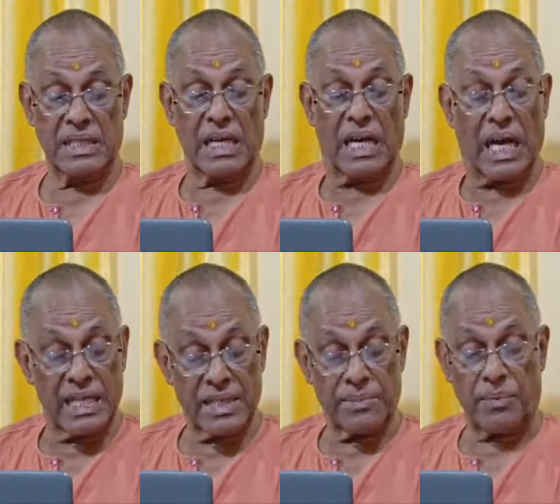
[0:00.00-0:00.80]

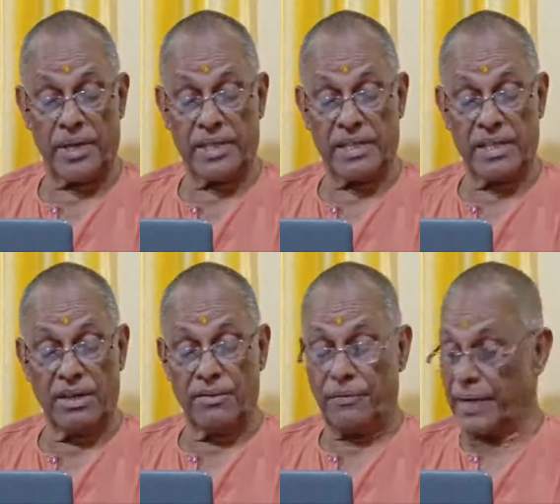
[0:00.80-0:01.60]
Another point,
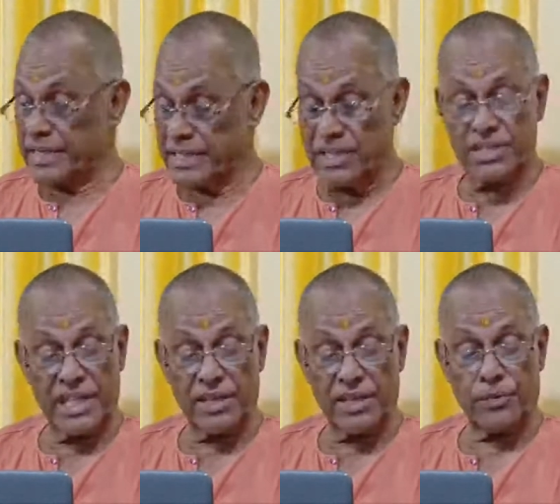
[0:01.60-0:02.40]
faith is
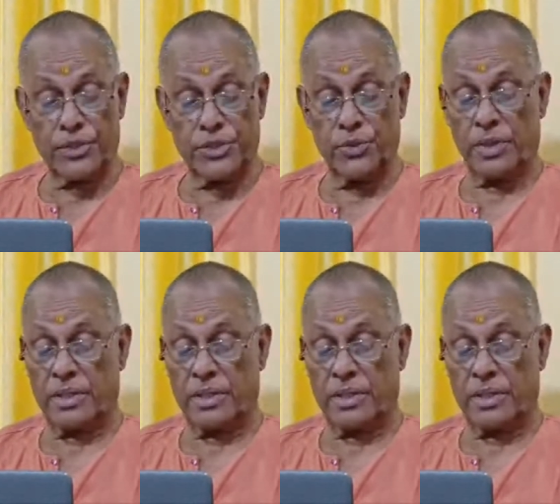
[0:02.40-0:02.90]
there for sure.